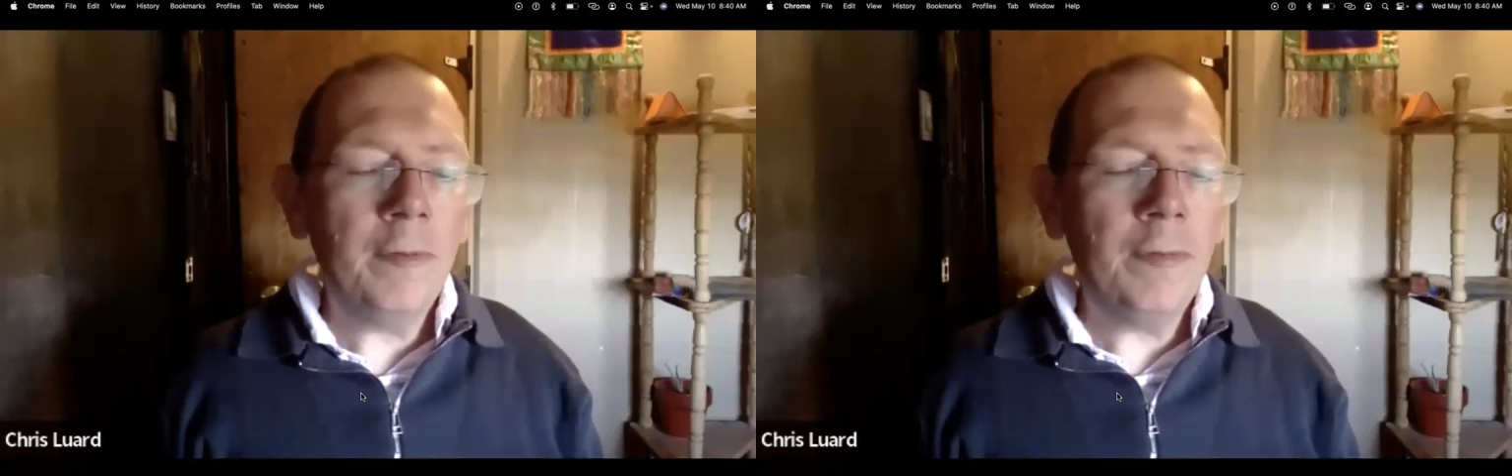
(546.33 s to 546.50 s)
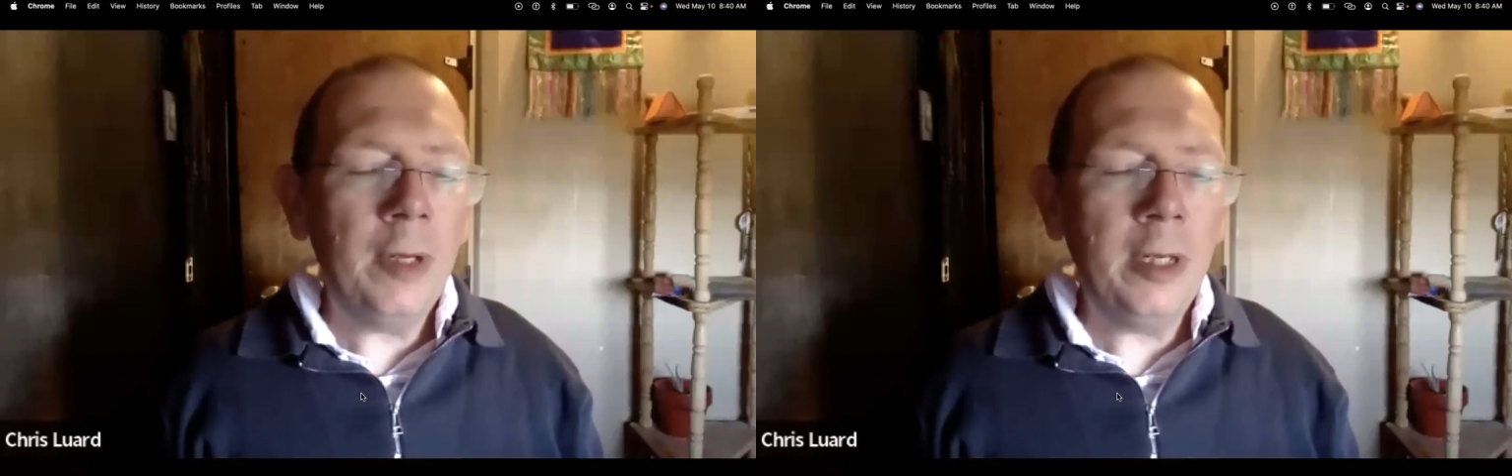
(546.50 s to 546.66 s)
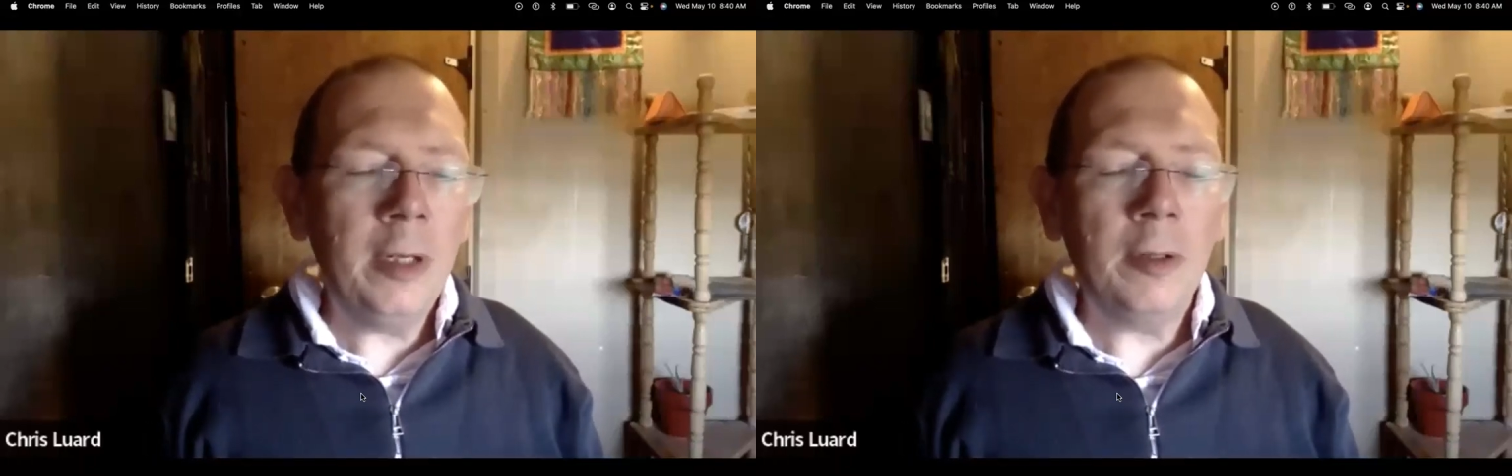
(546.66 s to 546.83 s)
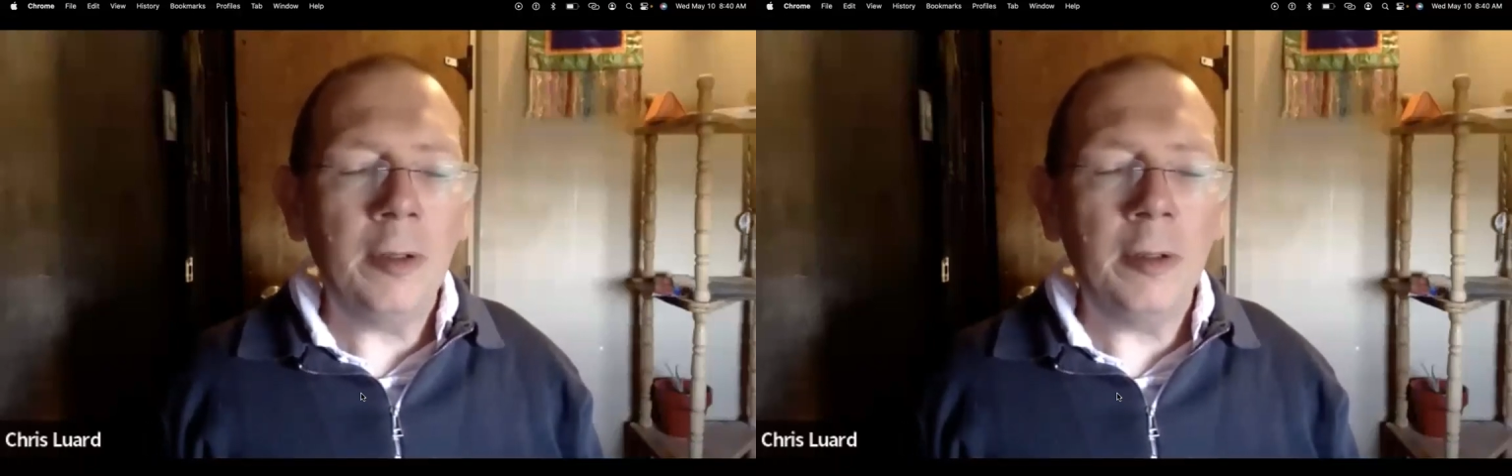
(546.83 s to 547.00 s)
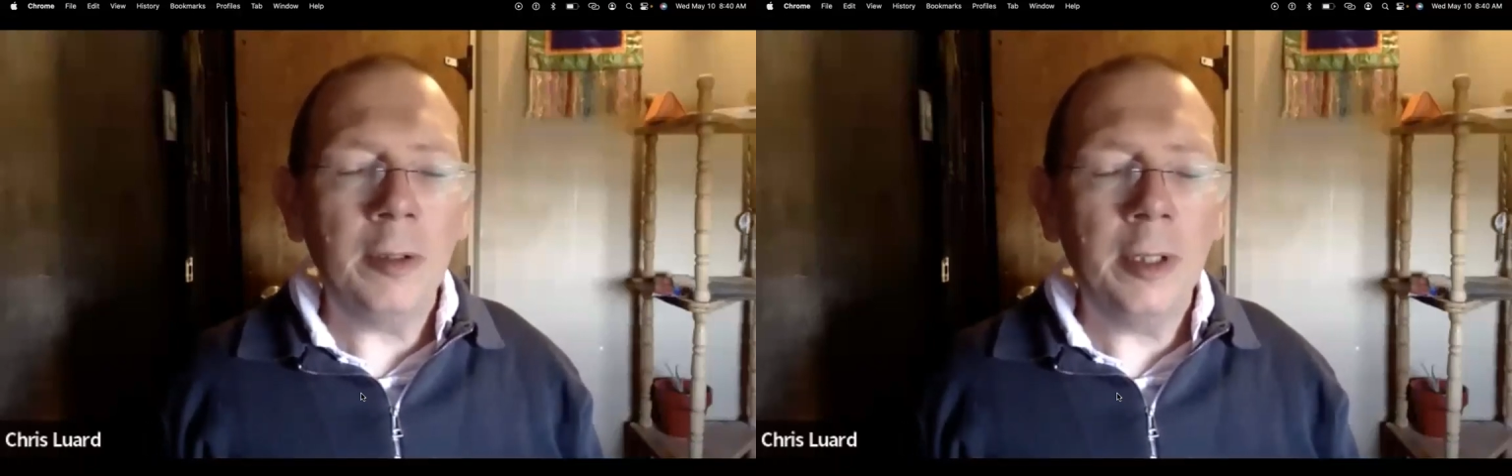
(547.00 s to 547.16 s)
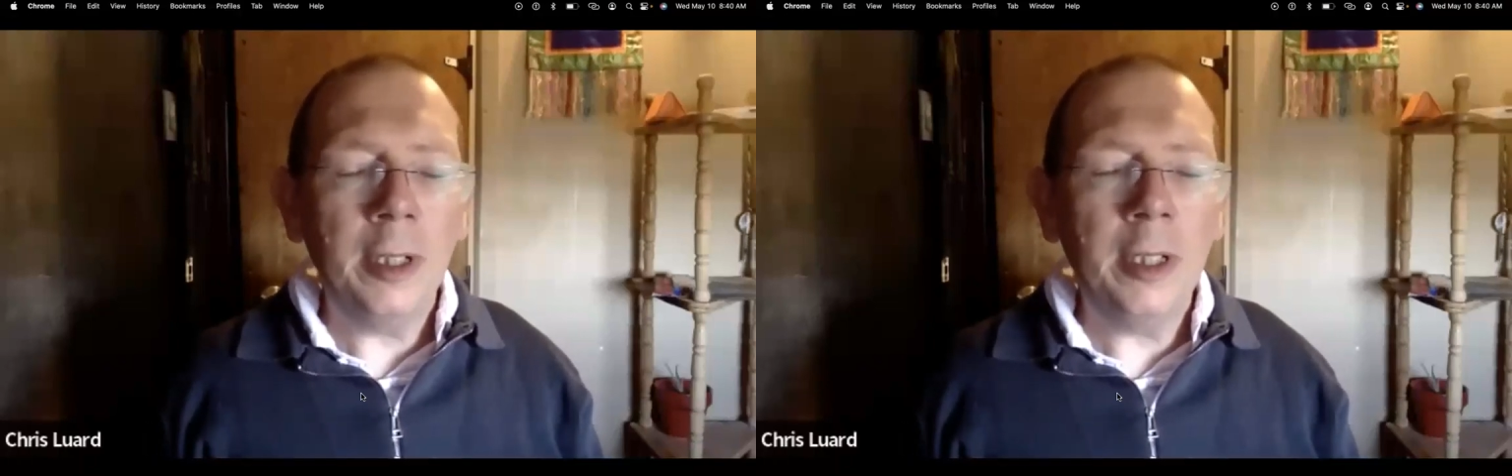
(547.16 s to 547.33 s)
to really
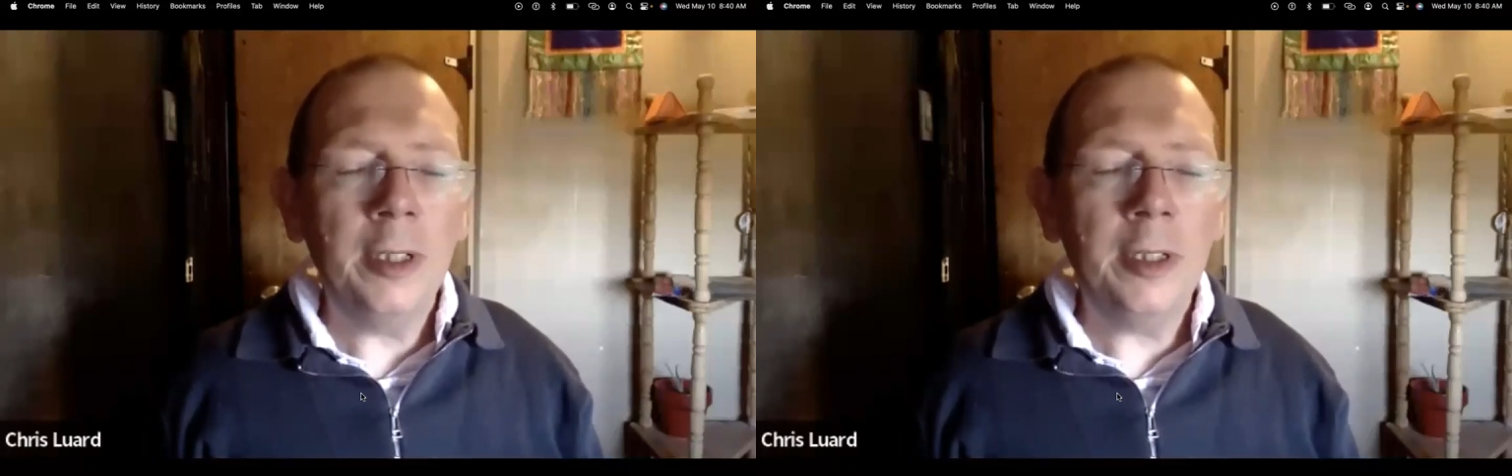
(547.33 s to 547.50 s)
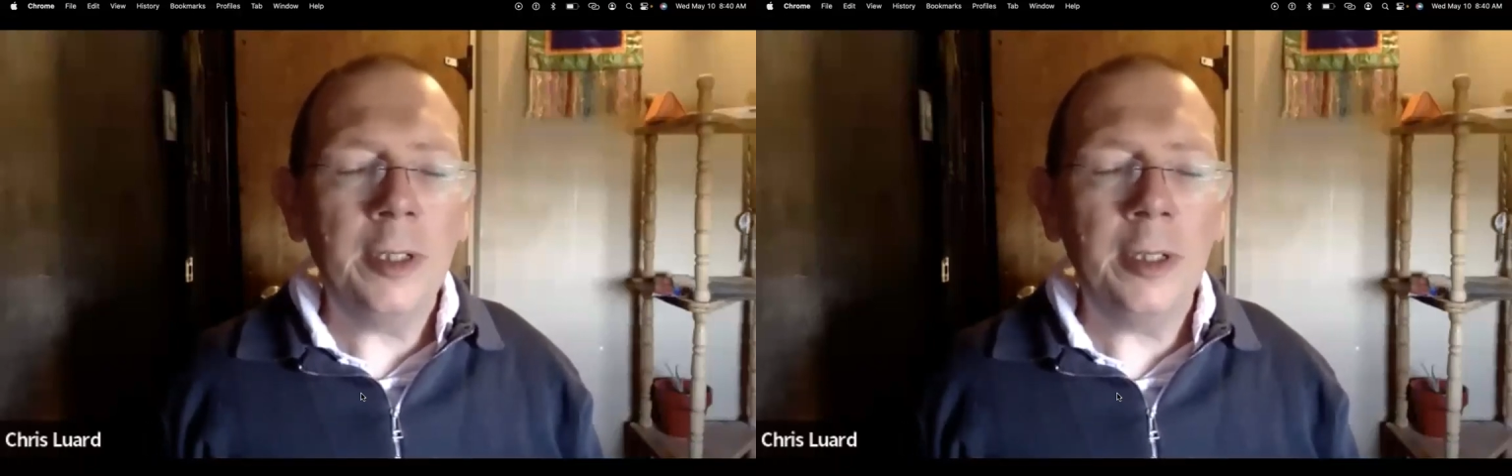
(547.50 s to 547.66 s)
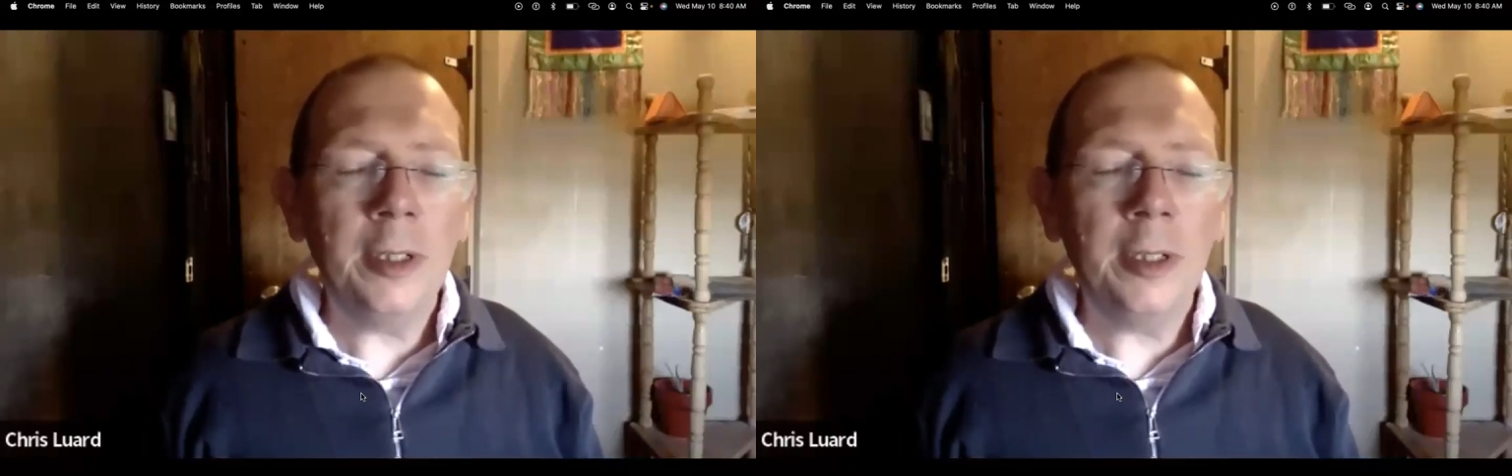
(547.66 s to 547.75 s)
feel